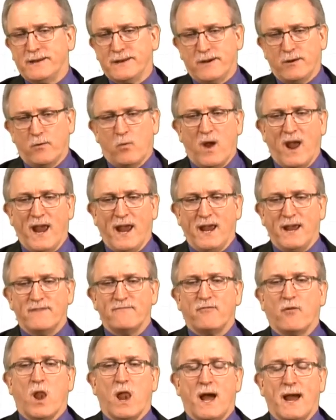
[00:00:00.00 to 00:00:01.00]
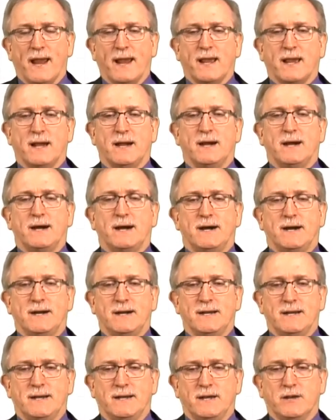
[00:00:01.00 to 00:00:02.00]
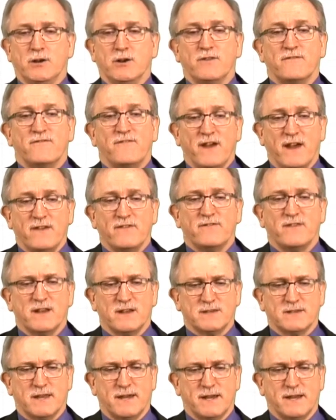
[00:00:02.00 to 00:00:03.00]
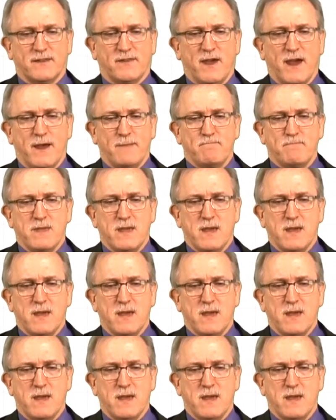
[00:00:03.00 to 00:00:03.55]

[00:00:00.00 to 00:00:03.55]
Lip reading: waive, like good faith, things like that.